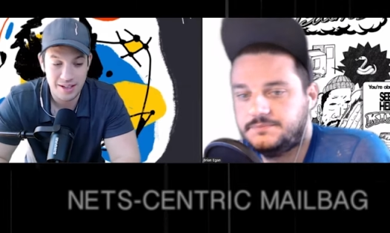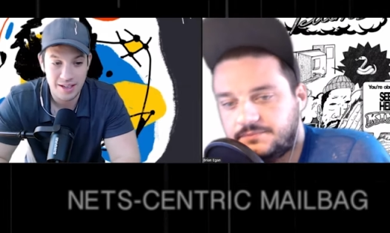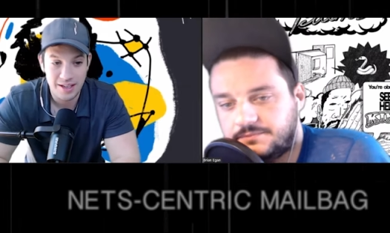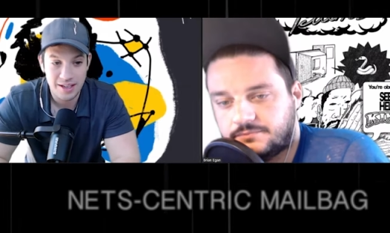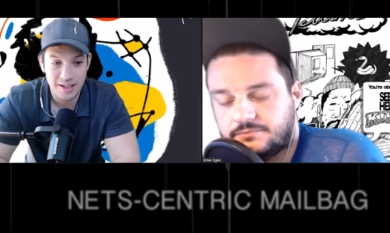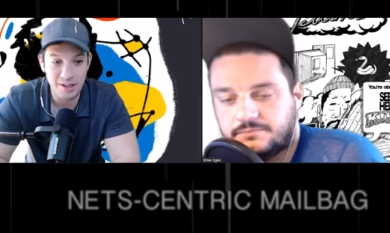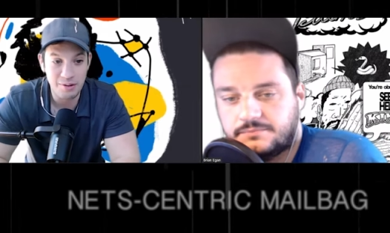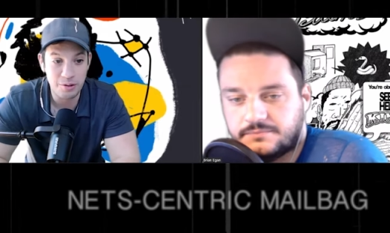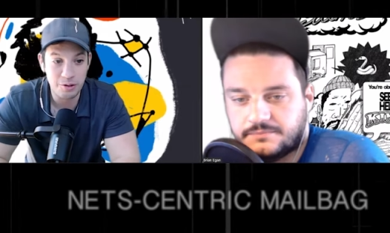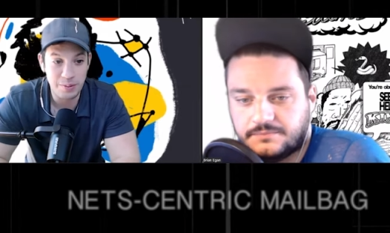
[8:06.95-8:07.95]
Speaker 1: mm-hmm. he
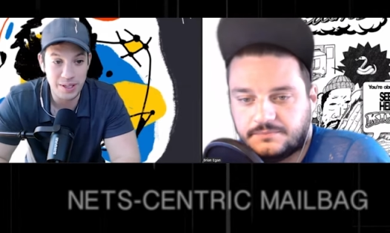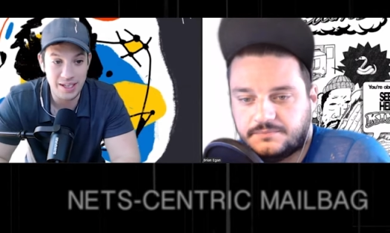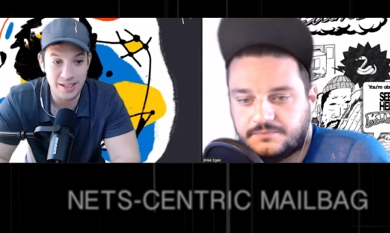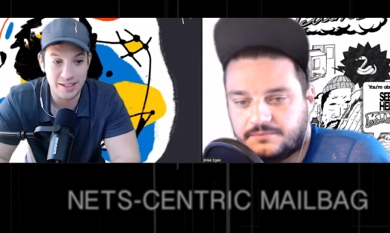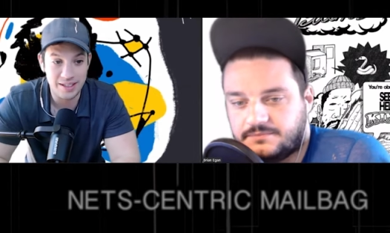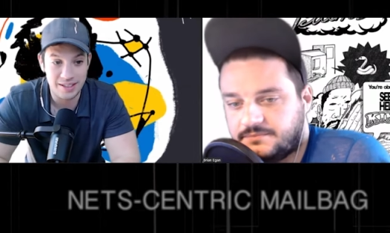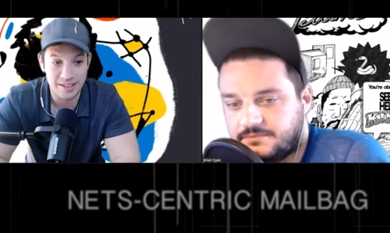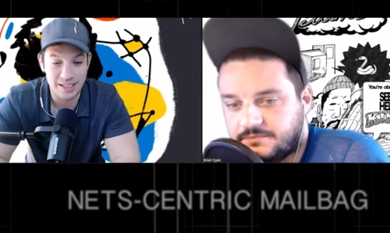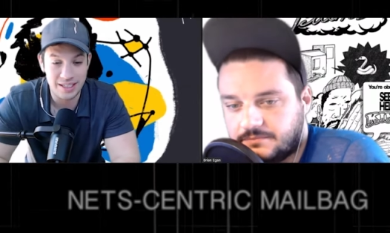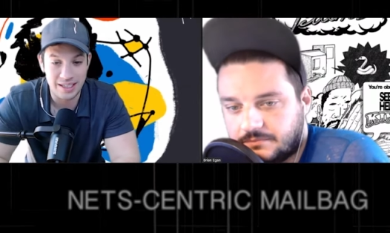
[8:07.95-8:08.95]
will be
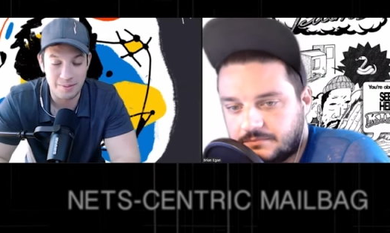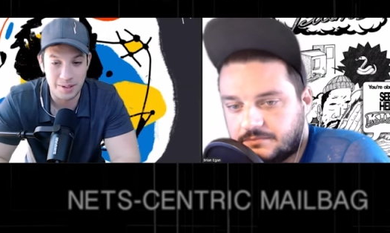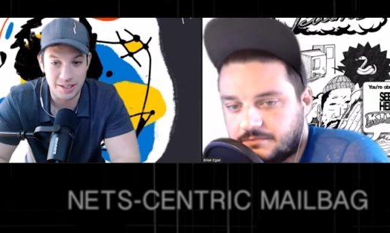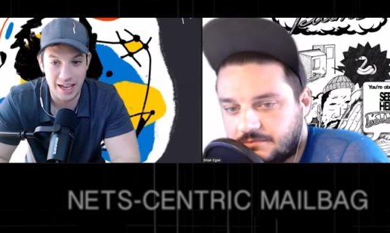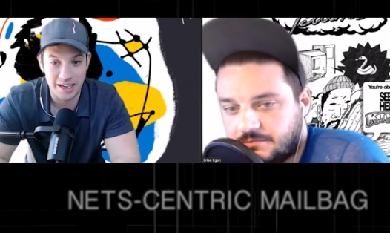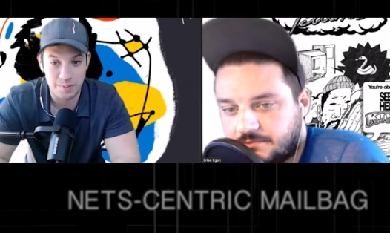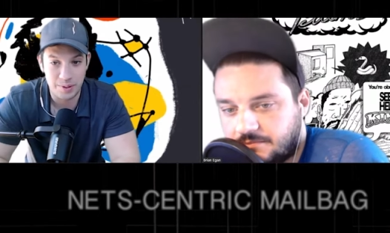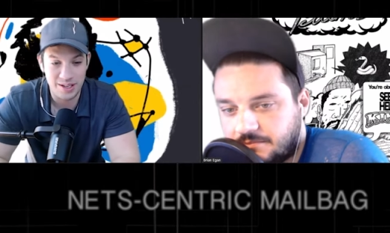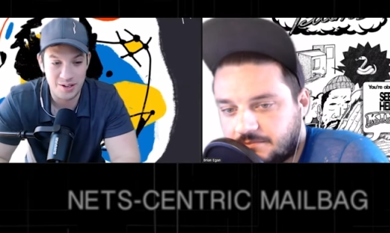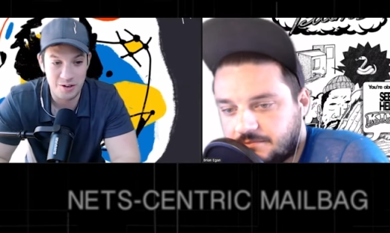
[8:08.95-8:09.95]
Uh, allowed to
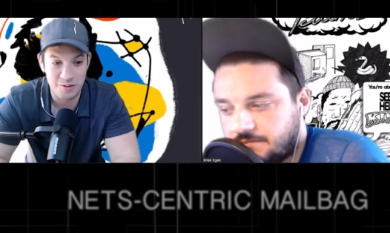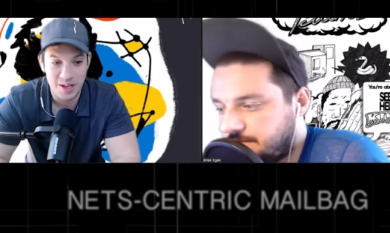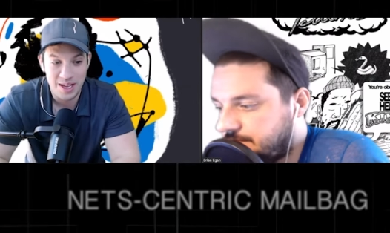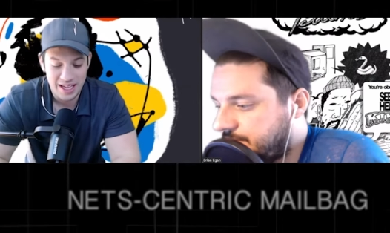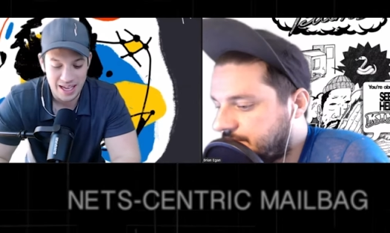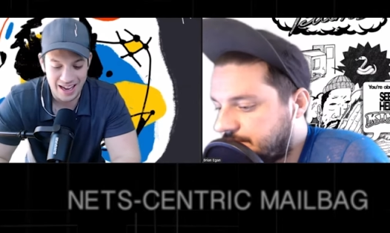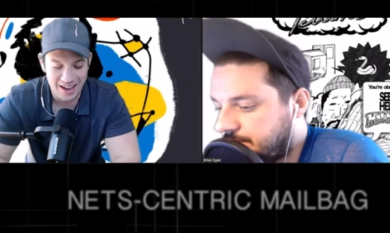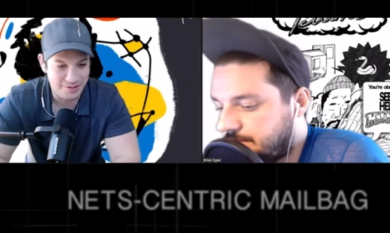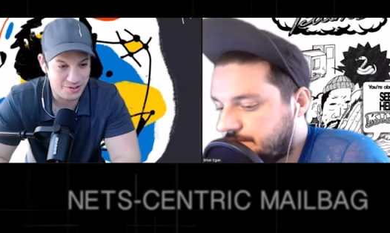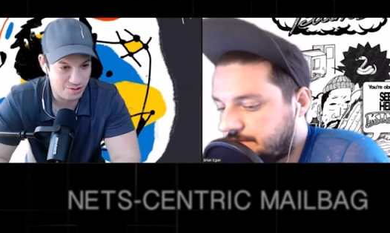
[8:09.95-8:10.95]
play at home. I
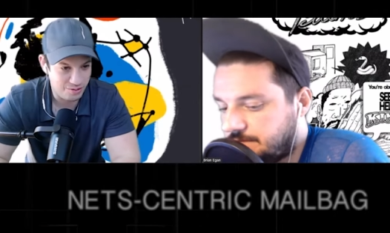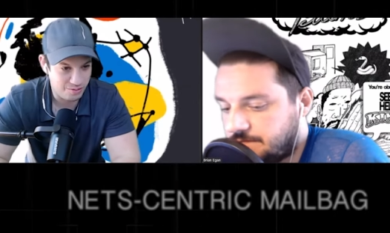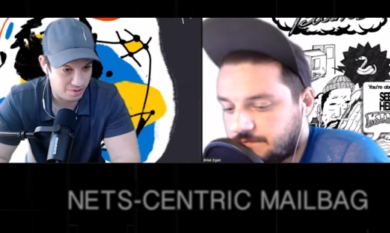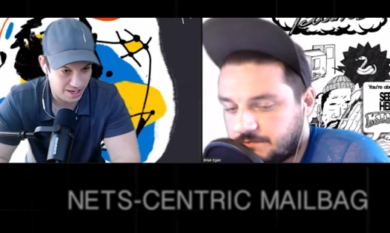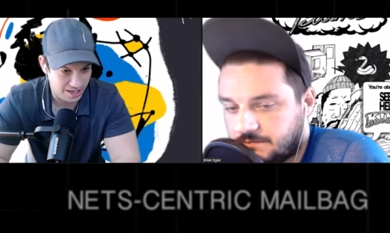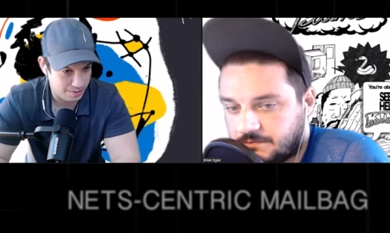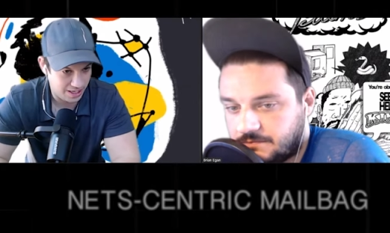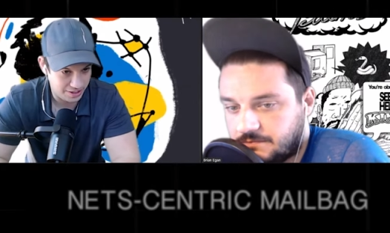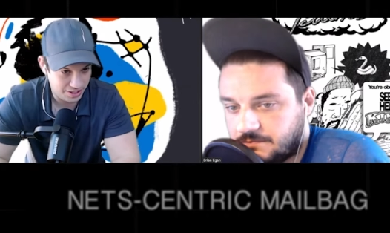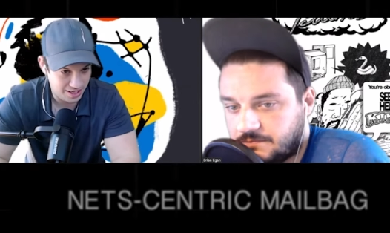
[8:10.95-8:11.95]
have to, Brian,
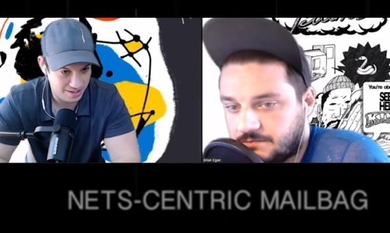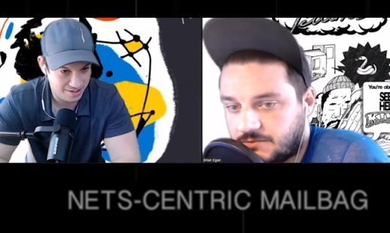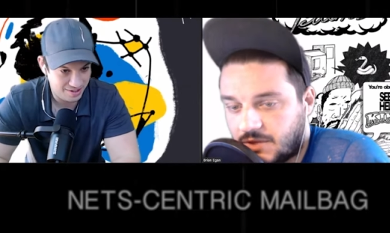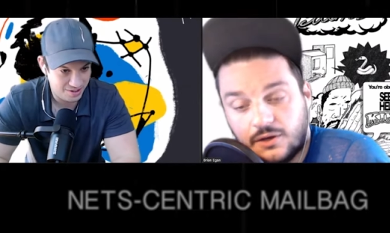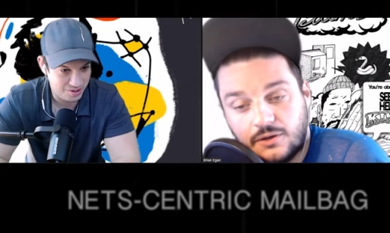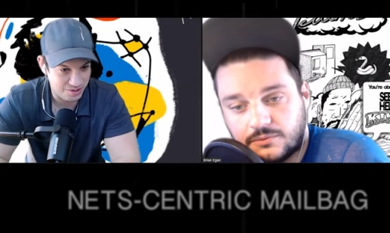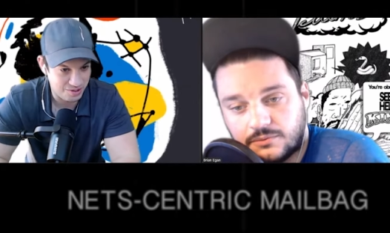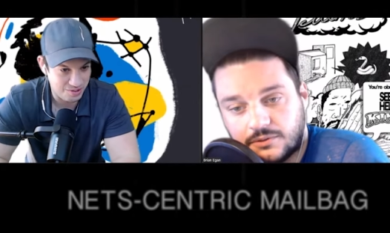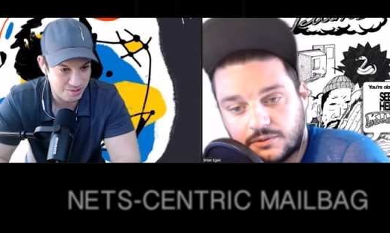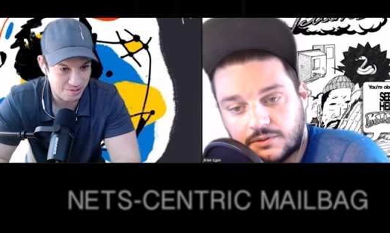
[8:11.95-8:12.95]
apologize
Speaker 2: oh.
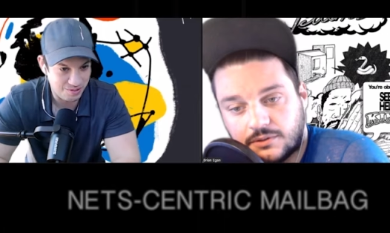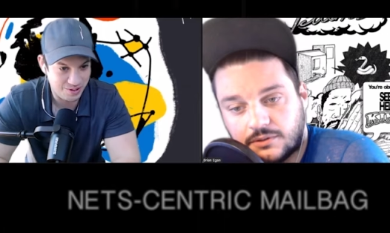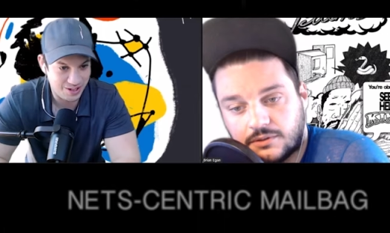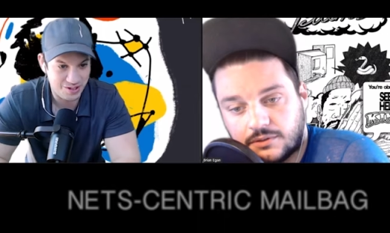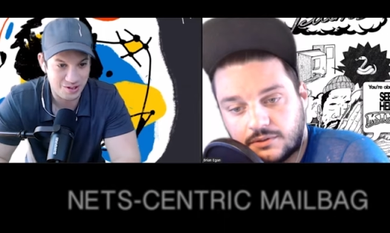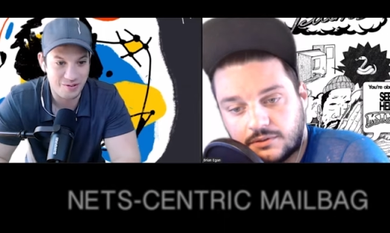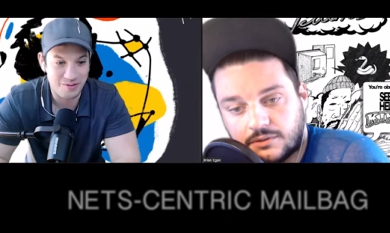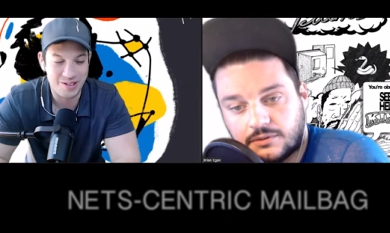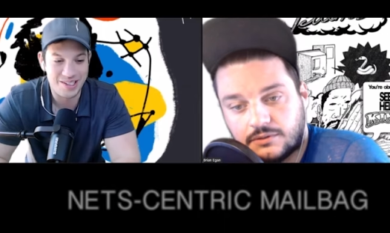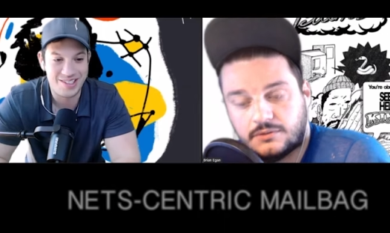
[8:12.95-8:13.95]
to a
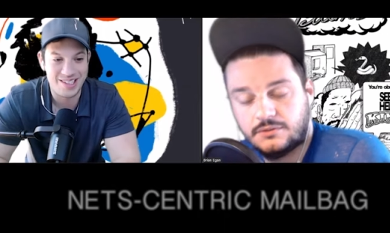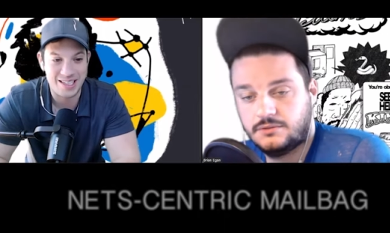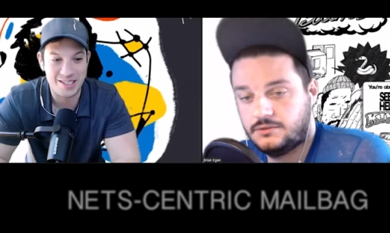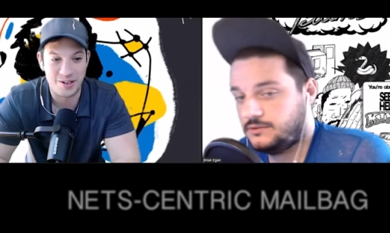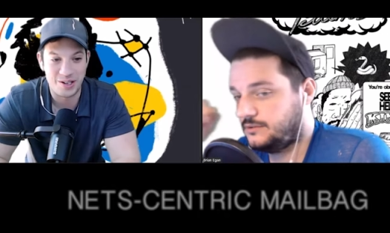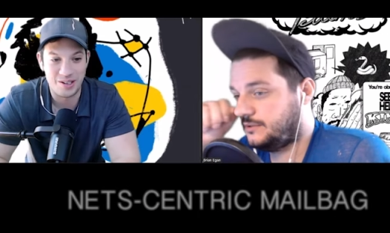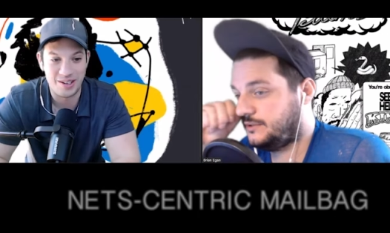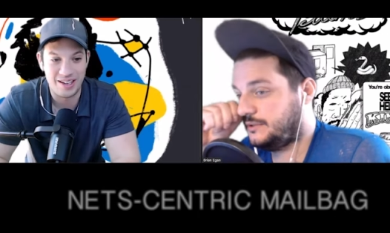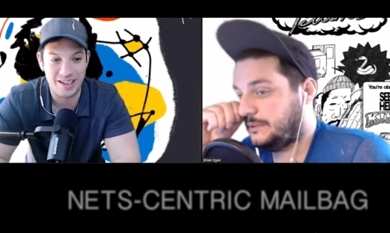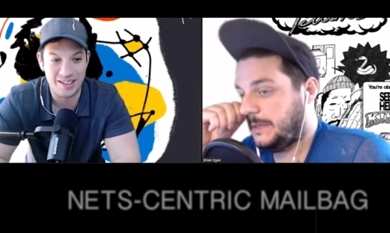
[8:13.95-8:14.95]
certain sect of our
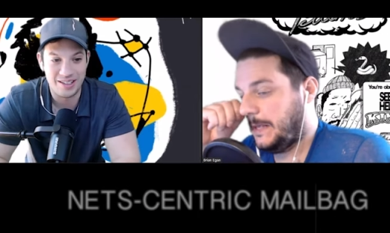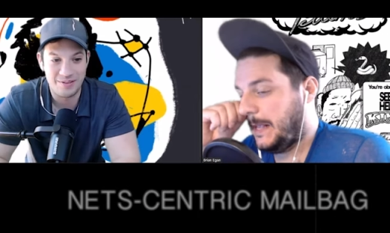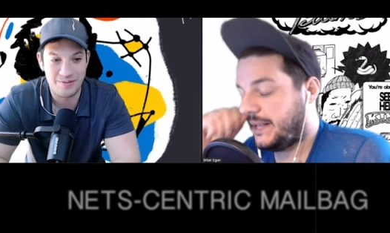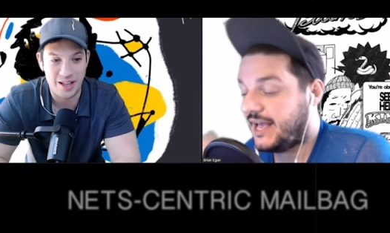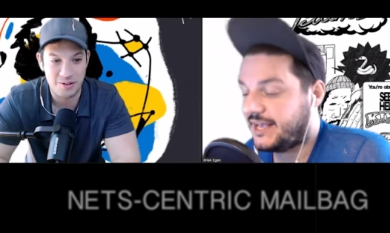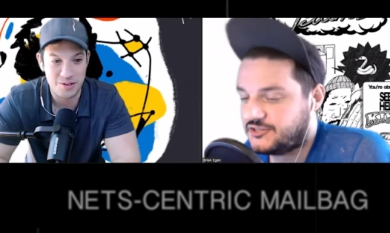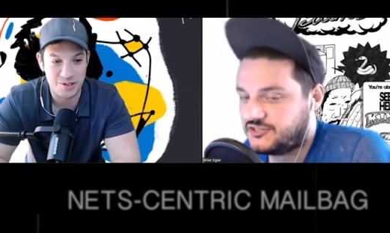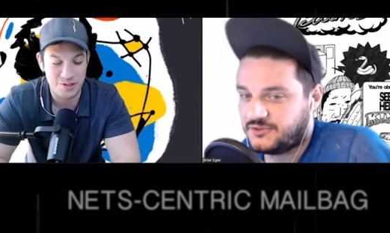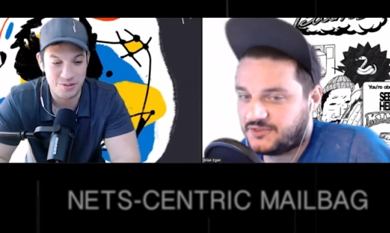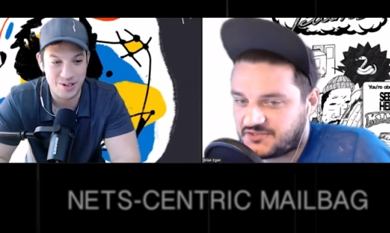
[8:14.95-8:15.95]
uh, followers yeah, you
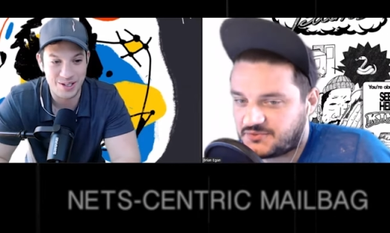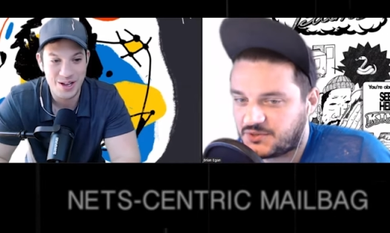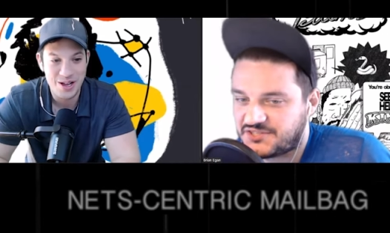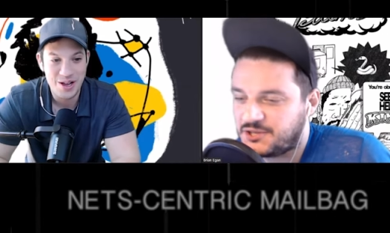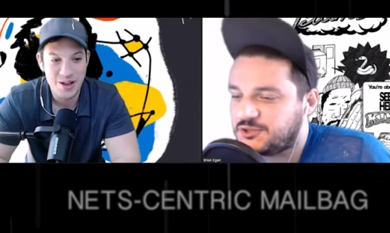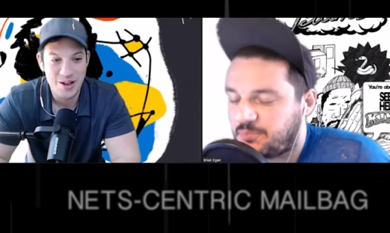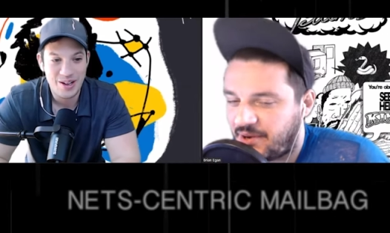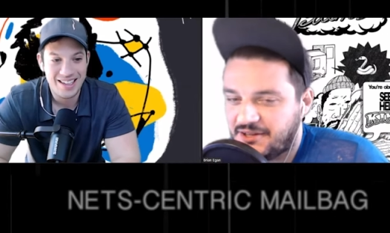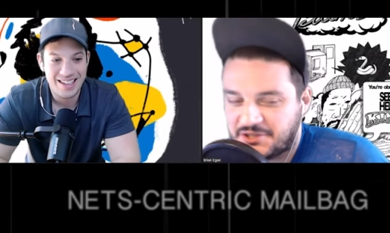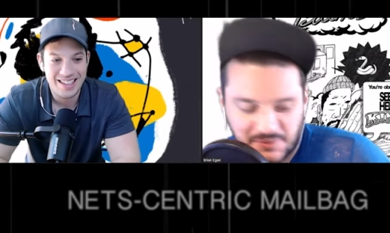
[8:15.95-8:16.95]
do. on this, Twitter. Where's the old
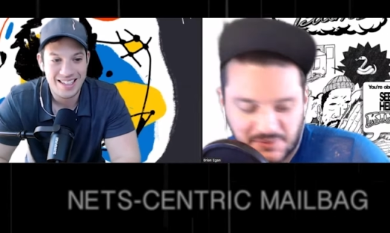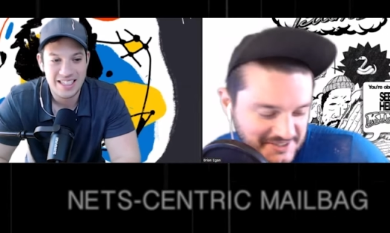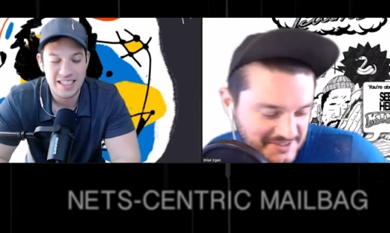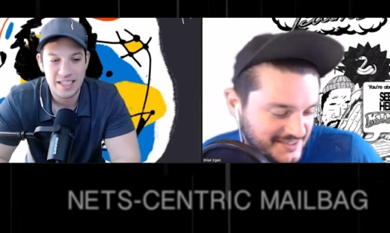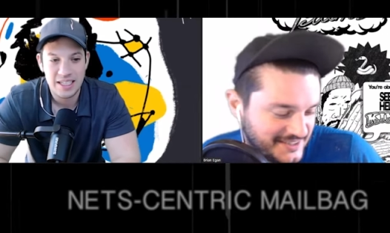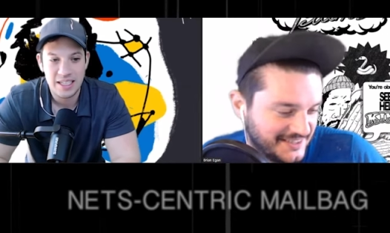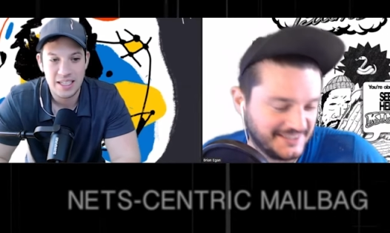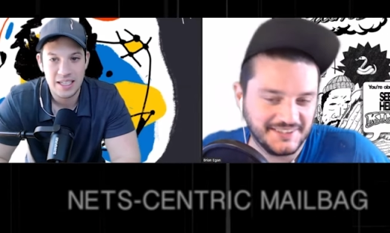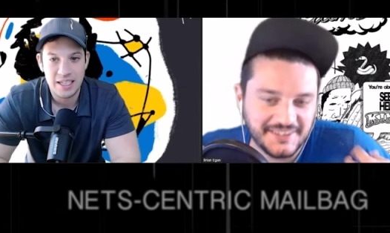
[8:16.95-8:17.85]
Apollo tweet uh,